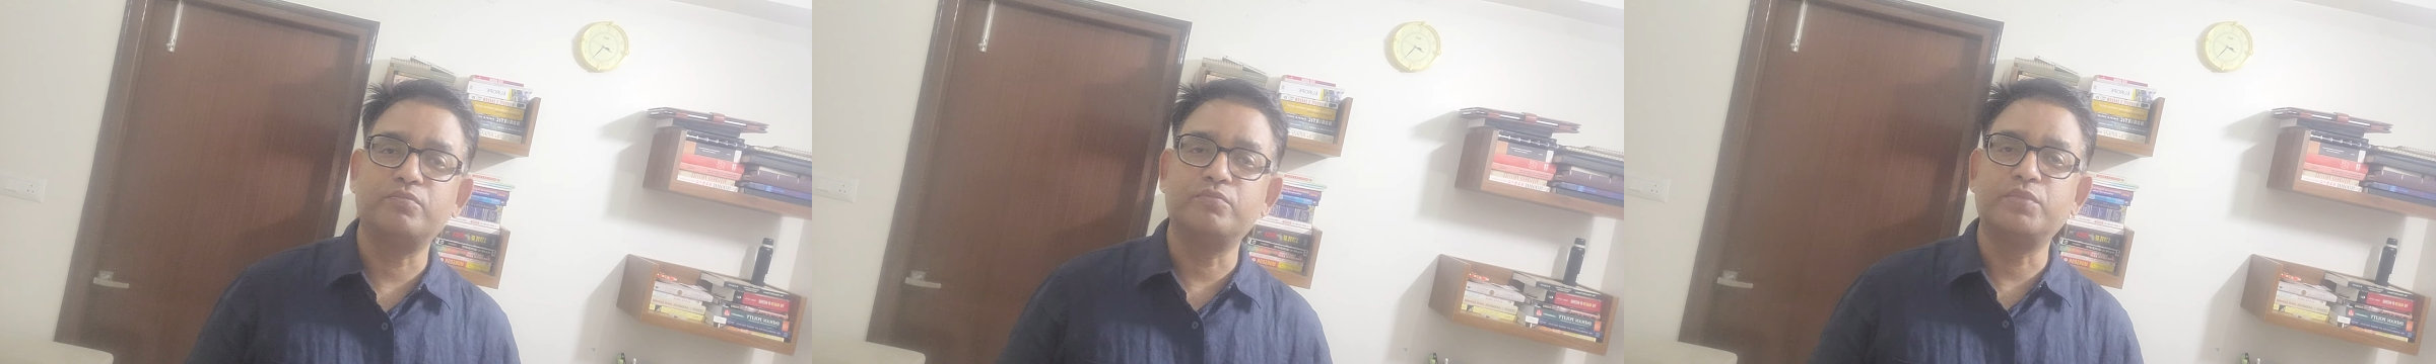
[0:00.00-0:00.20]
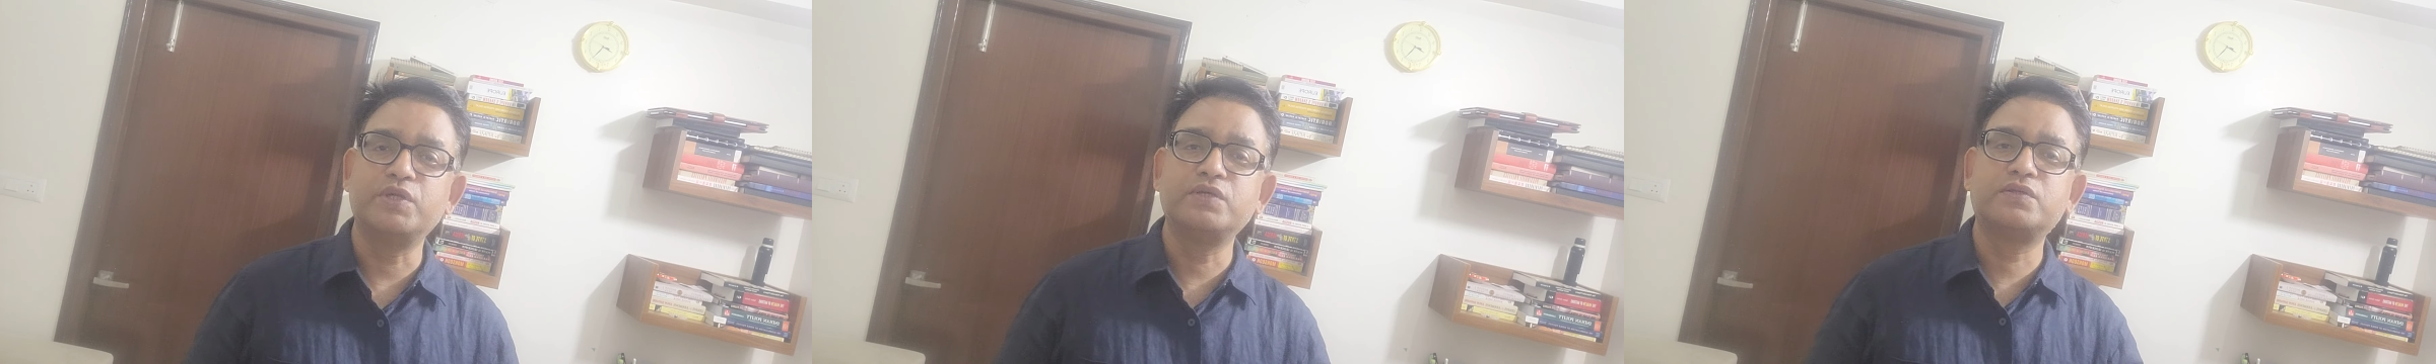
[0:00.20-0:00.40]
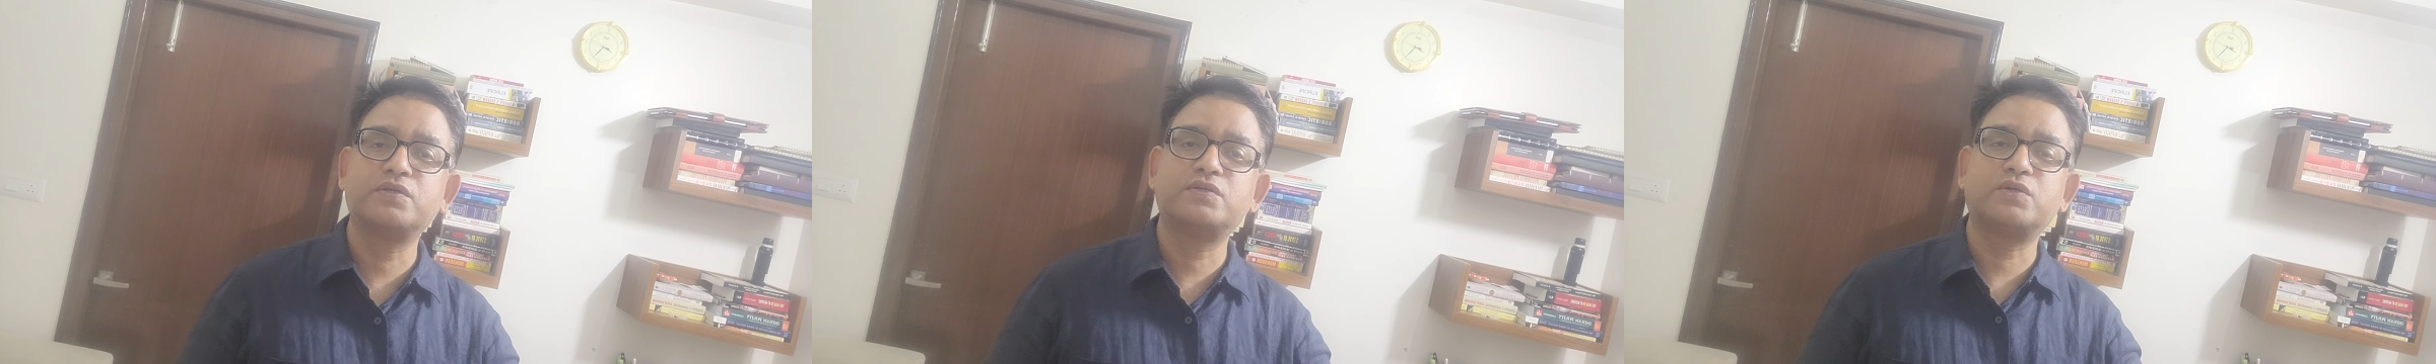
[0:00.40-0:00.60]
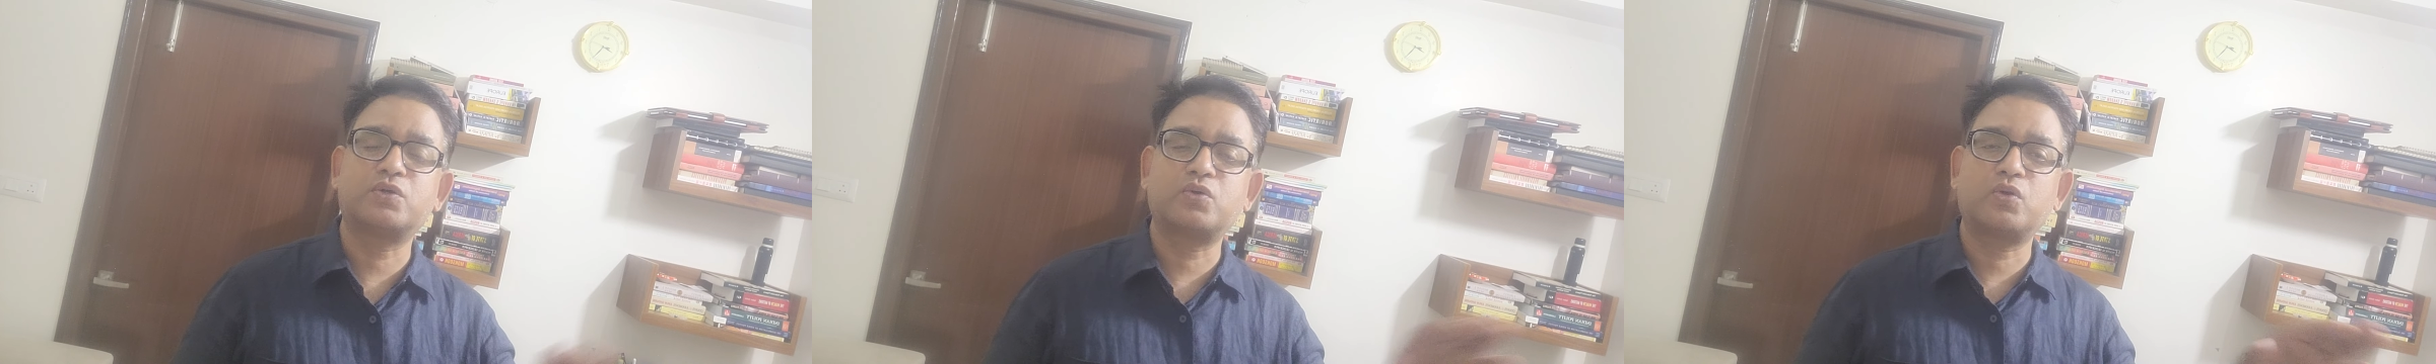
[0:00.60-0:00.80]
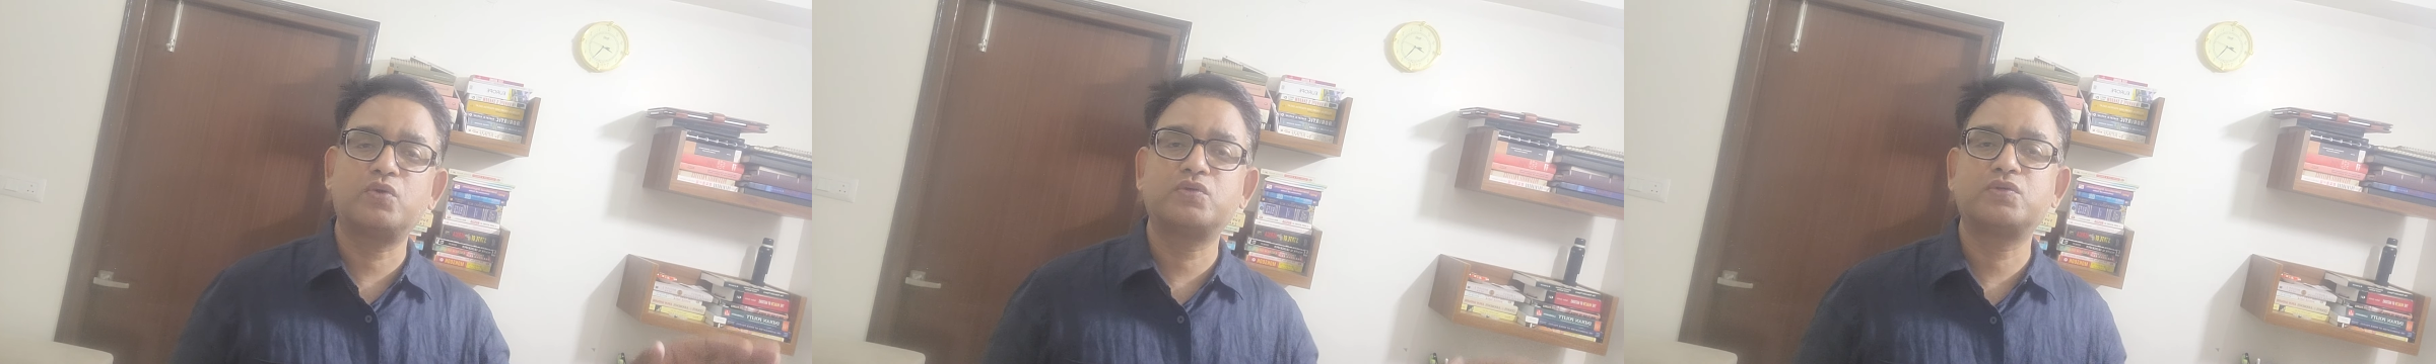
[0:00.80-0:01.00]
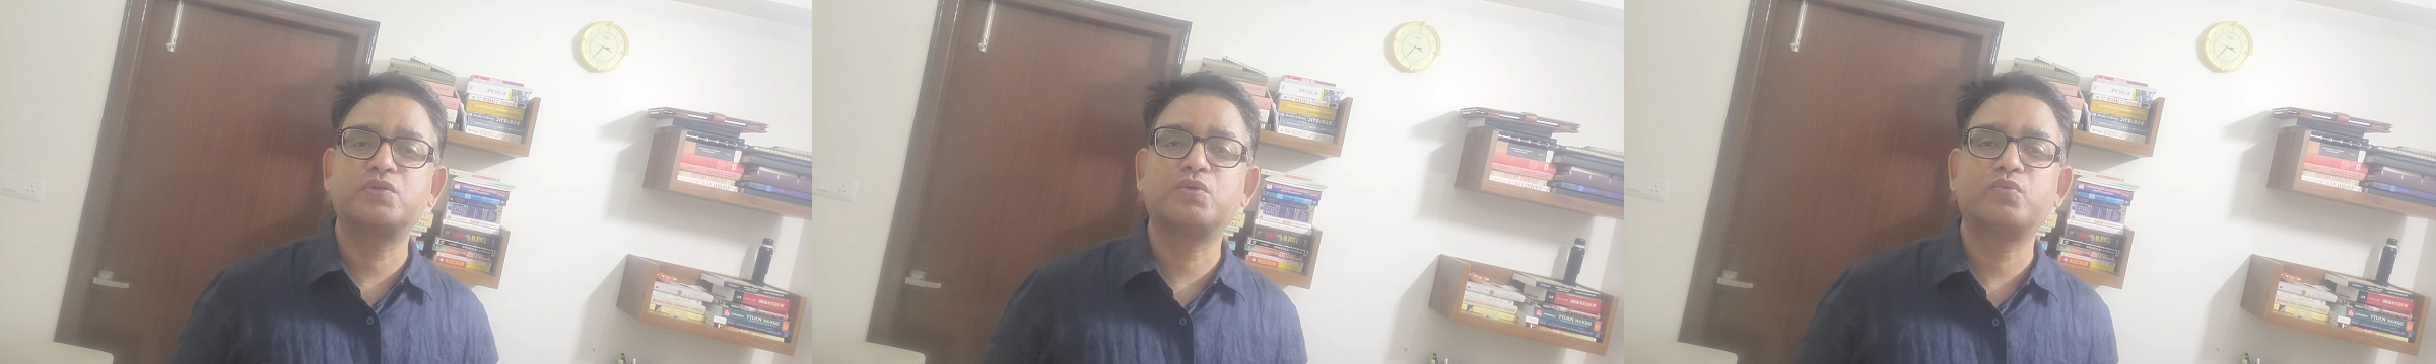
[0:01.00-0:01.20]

bridges across the